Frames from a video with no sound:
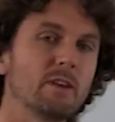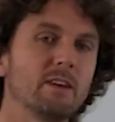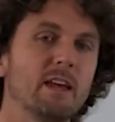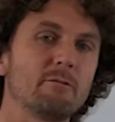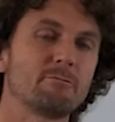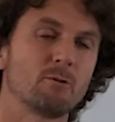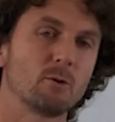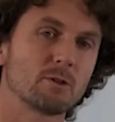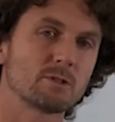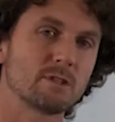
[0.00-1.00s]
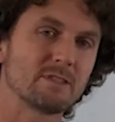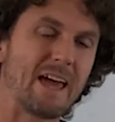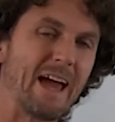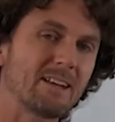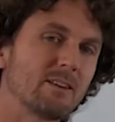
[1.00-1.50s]
the net force that's
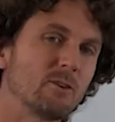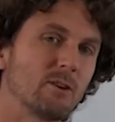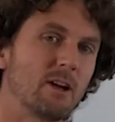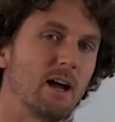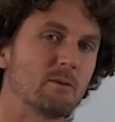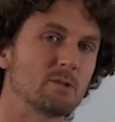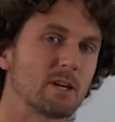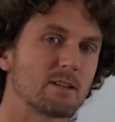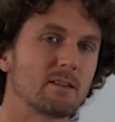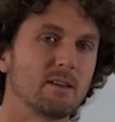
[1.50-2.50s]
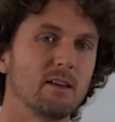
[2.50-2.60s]
acting on an object,